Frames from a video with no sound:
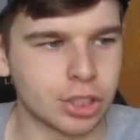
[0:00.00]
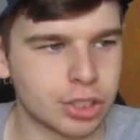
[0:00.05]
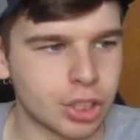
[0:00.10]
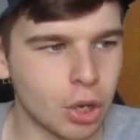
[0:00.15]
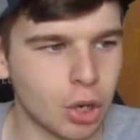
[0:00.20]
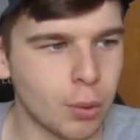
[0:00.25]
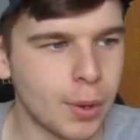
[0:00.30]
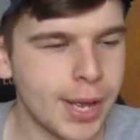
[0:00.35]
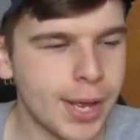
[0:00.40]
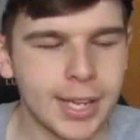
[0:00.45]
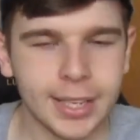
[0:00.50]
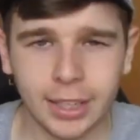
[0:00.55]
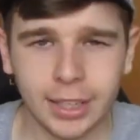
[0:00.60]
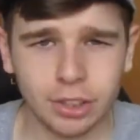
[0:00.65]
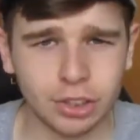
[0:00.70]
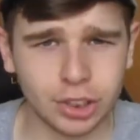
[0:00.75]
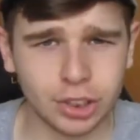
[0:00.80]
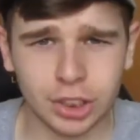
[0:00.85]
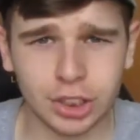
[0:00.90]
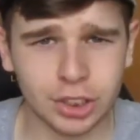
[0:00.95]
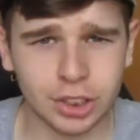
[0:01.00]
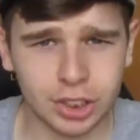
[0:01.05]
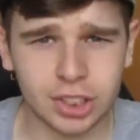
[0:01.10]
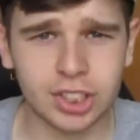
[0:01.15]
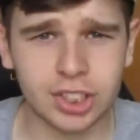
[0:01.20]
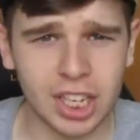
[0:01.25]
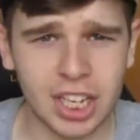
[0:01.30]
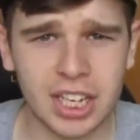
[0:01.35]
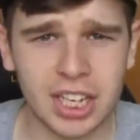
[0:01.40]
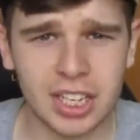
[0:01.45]
So, let's just
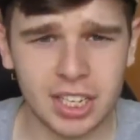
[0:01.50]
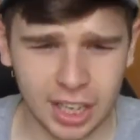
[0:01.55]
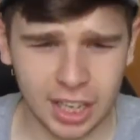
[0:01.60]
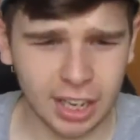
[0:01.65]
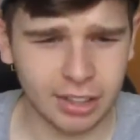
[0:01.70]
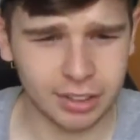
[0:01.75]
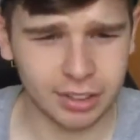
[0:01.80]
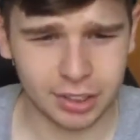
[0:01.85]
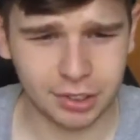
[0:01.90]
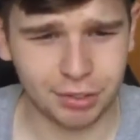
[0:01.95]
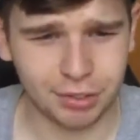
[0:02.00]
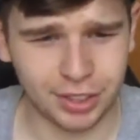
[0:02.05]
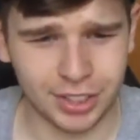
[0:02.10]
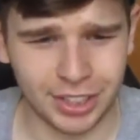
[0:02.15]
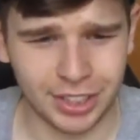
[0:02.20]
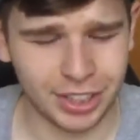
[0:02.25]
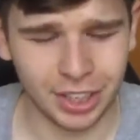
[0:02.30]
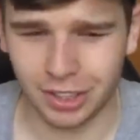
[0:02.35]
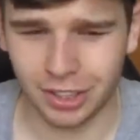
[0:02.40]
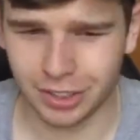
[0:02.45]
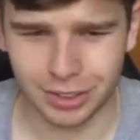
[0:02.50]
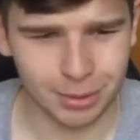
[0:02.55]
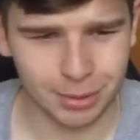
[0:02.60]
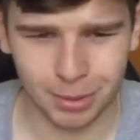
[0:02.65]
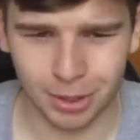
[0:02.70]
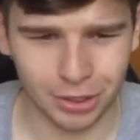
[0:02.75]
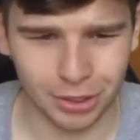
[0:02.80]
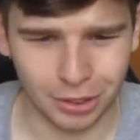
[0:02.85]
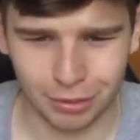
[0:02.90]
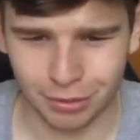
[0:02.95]
see how this fucking goes. I'm
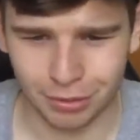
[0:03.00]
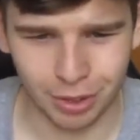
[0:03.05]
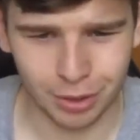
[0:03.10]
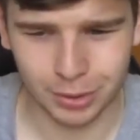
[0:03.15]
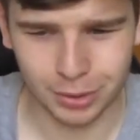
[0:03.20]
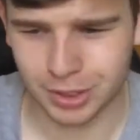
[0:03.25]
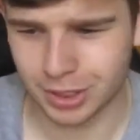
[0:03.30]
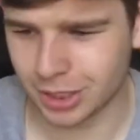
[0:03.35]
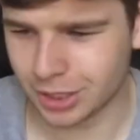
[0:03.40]
not looking forward to